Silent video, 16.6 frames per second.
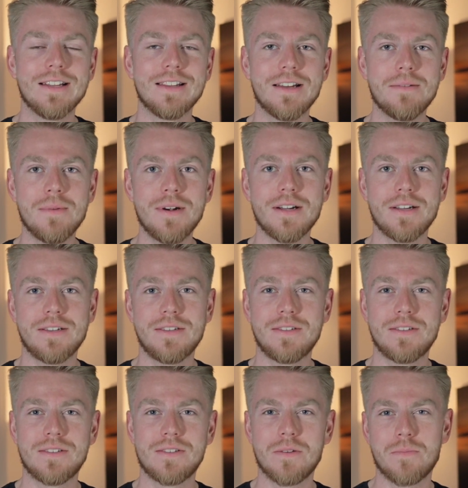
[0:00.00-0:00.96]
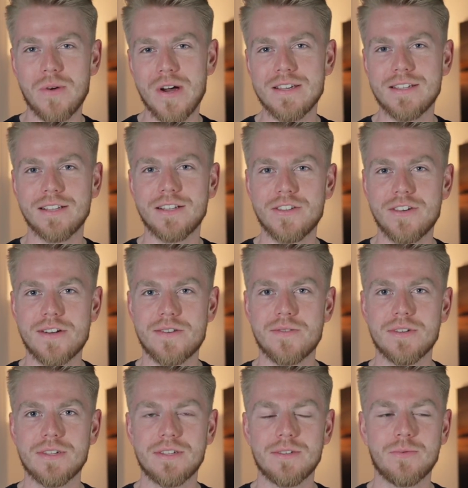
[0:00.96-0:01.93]
Denmark is surprisingly
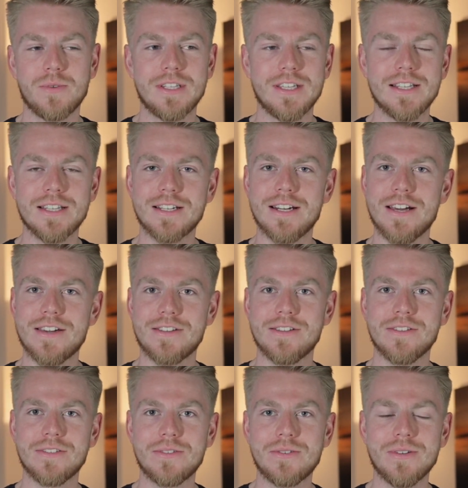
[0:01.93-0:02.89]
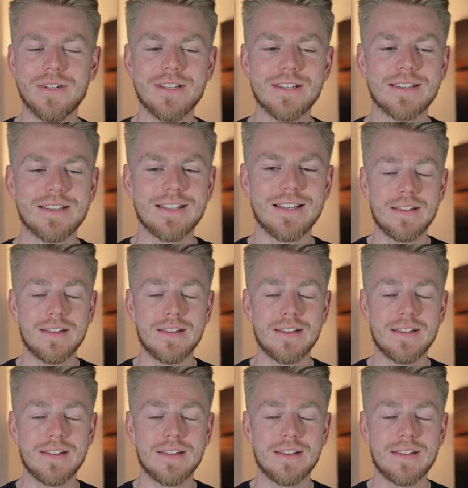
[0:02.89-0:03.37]
generous with international students.